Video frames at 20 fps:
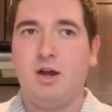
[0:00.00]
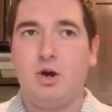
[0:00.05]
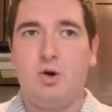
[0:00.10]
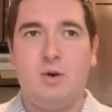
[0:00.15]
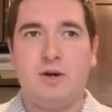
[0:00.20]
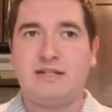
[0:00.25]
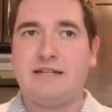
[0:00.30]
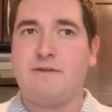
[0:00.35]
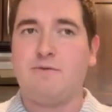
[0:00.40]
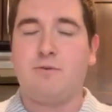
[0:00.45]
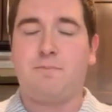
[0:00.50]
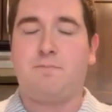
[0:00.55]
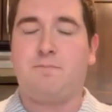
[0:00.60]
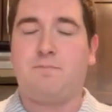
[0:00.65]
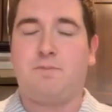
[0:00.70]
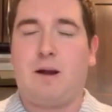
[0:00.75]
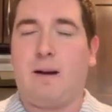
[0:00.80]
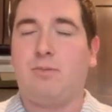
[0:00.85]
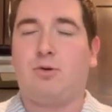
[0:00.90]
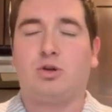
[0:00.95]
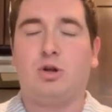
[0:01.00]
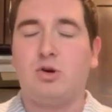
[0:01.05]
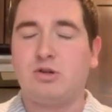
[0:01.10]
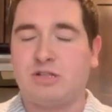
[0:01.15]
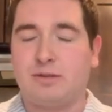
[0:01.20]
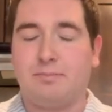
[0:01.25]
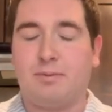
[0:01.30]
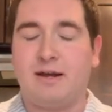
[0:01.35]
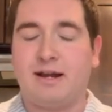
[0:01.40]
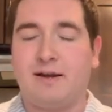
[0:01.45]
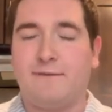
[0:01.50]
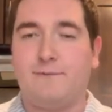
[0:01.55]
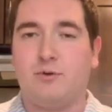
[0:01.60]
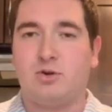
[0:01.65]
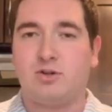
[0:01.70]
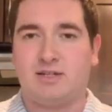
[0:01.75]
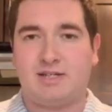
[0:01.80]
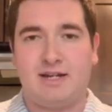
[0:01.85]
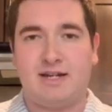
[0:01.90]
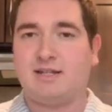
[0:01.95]
who has never come close to playing a
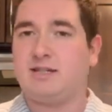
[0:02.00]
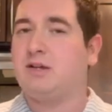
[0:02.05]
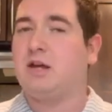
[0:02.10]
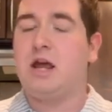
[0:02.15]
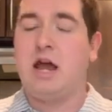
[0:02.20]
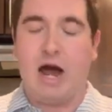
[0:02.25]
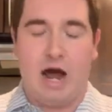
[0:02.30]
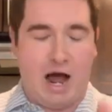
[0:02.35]
full season,